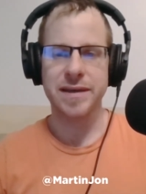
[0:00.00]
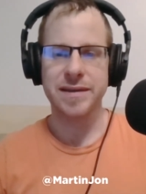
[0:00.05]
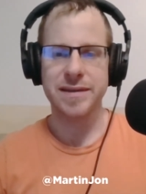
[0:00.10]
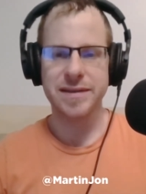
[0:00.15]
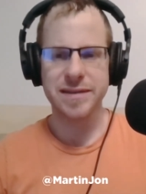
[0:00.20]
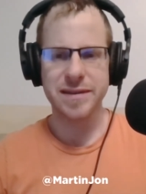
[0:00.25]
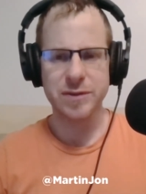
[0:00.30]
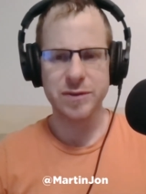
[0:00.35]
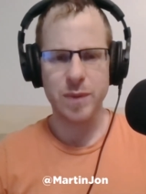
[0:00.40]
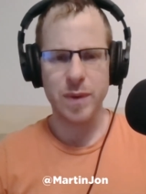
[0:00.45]

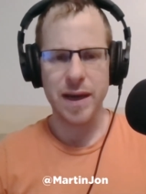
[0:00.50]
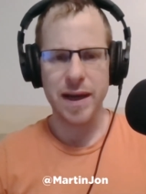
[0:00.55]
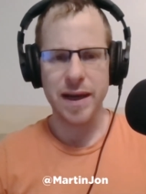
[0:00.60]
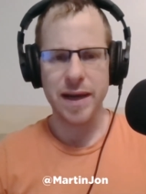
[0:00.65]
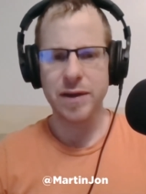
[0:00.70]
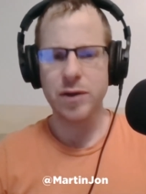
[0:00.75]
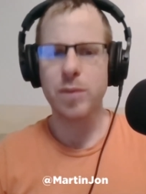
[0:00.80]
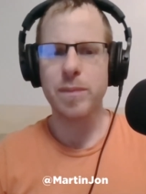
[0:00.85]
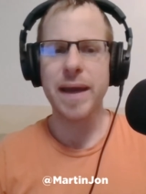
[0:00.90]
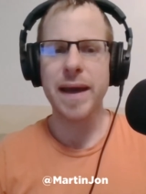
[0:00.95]
This is
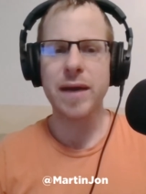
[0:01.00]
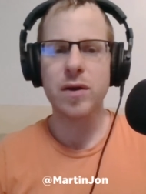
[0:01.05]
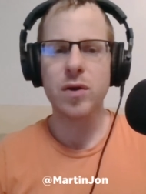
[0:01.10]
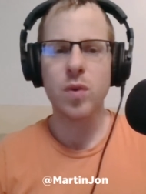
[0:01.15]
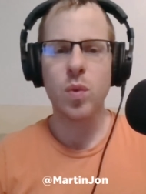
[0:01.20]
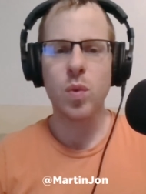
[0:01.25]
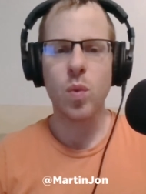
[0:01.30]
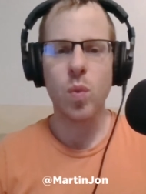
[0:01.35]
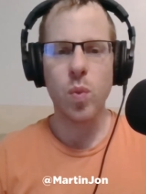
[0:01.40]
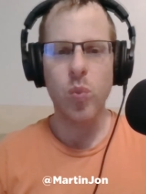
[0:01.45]
why, no matter
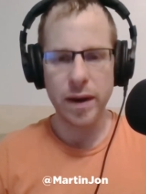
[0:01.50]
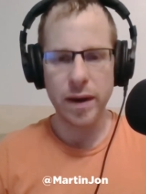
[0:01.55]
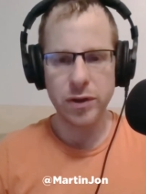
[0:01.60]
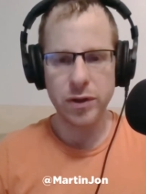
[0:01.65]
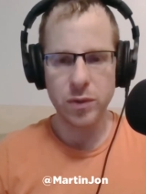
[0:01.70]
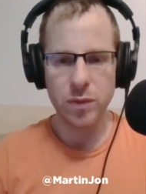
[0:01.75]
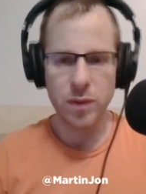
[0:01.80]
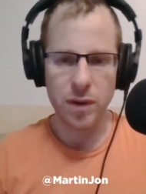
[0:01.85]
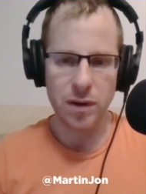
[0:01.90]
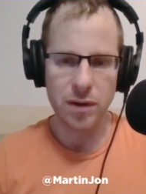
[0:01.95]
where
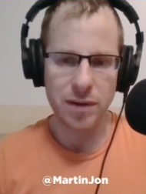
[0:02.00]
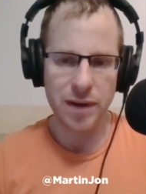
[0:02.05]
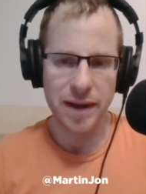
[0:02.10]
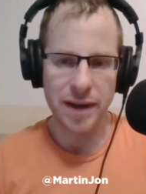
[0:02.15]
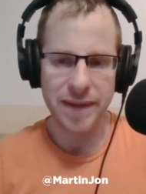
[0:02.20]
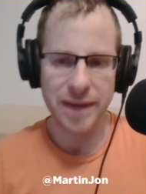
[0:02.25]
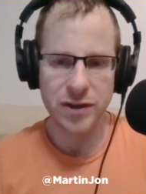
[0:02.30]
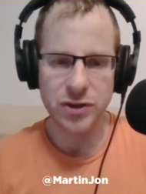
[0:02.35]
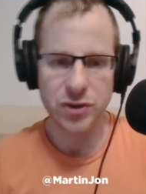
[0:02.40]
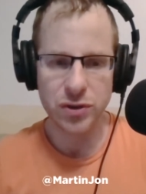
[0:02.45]
you are
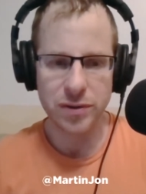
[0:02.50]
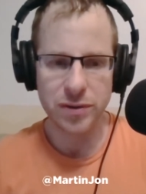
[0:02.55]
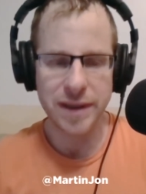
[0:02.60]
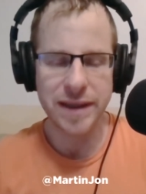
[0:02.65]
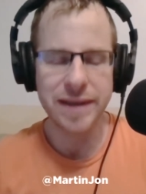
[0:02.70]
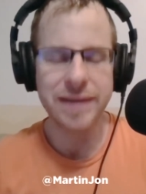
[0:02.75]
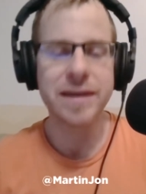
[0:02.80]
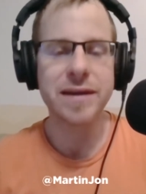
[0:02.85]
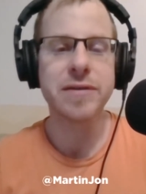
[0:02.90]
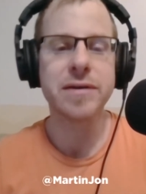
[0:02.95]
on that
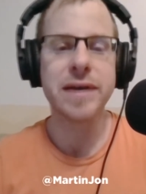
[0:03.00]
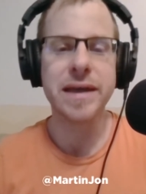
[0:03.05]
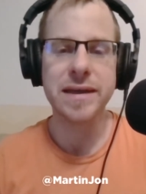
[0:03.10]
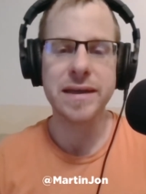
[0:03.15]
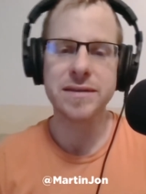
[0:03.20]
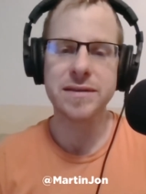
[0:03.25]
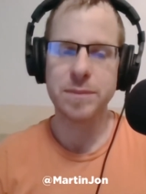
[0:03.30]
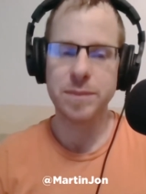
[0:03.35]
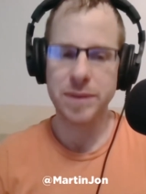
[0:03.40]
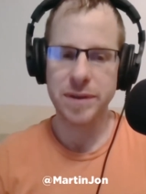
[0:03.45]
journey, there
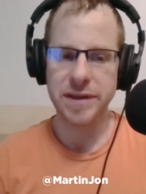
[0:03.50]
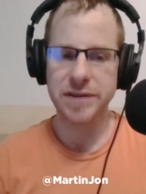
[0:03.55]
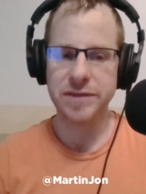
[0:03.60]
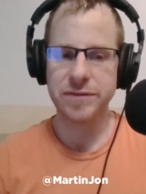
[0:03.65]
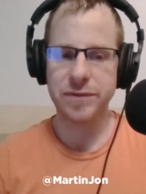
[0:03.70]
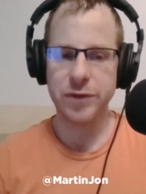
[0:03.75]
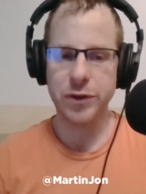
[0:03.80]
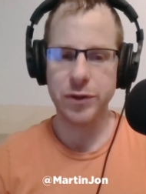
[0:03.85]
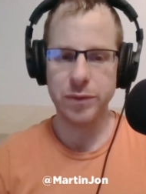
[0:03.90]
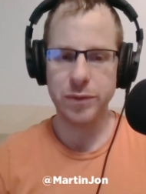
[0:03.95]
is a place
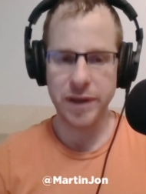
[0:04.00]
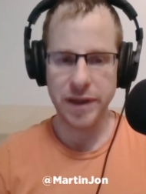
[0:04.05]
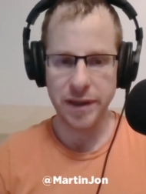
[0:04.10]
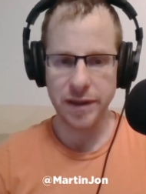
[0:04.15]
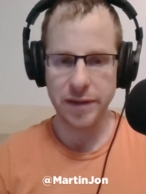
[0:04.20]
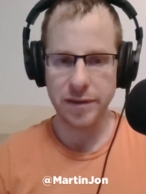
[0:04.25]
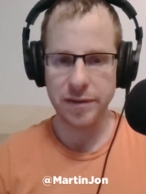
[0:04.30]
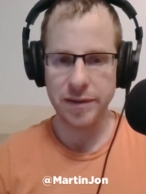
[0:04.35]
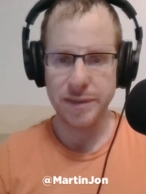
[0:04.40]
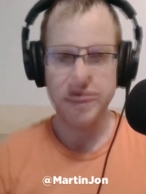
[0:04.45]
for you
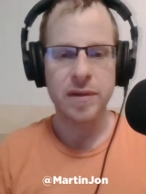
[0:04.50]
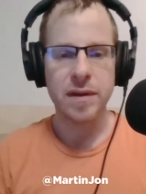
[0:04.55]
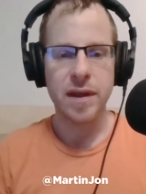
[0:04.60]
here.